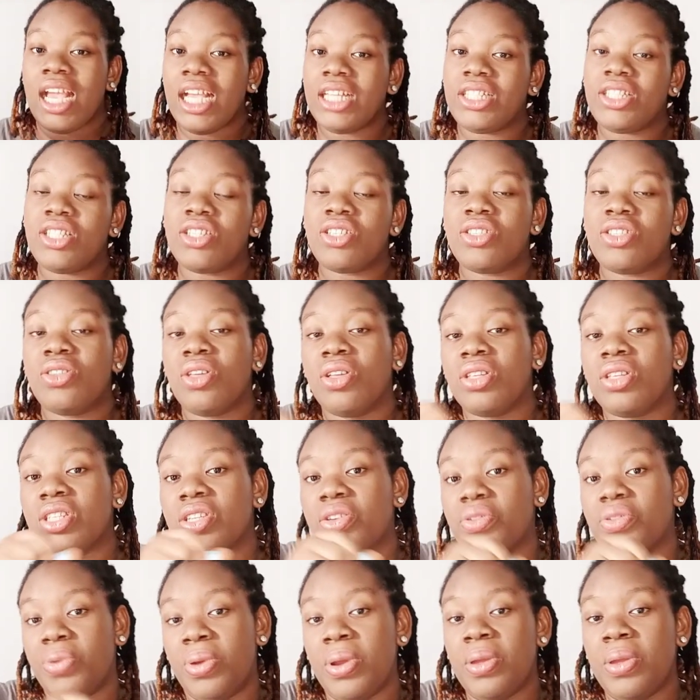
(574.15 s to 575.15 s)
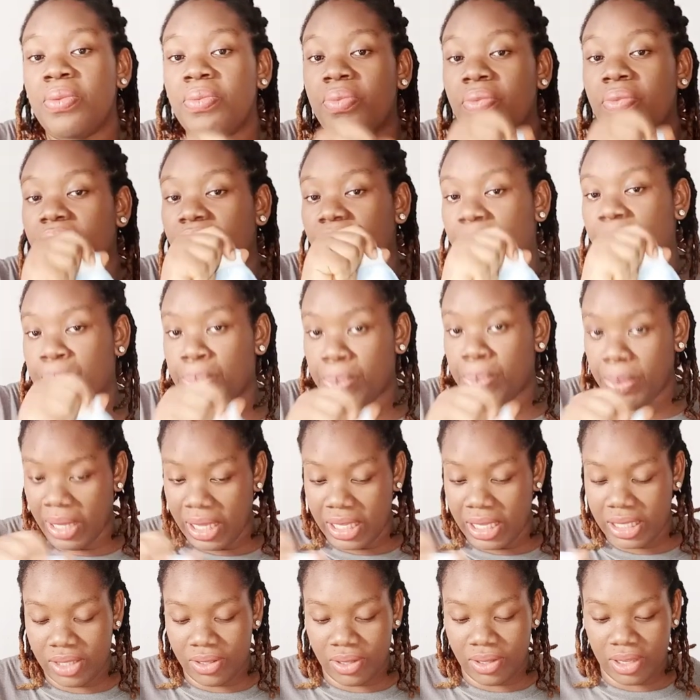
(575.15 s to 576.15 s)
it is not cream
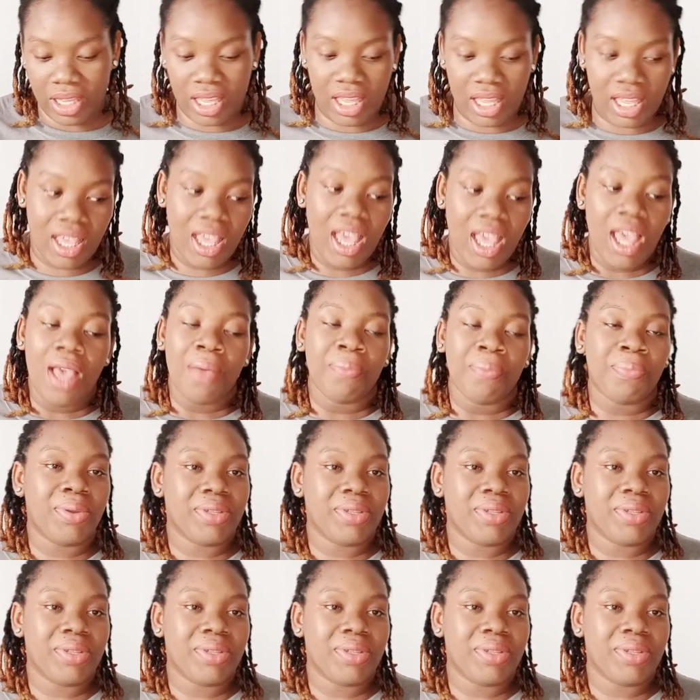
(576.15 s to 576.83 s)
based, okay?